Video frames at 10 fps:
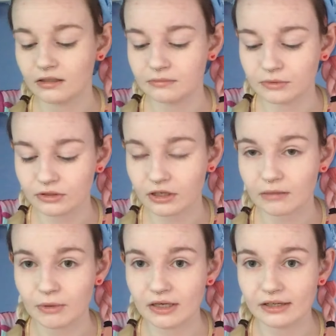I'm also going
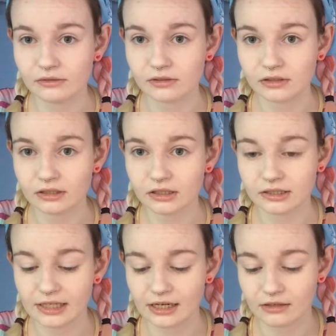to put a little
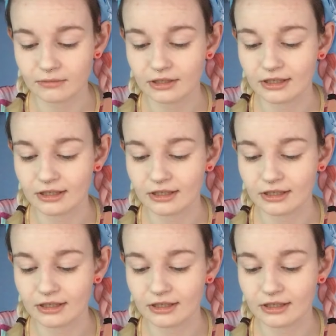concealer on my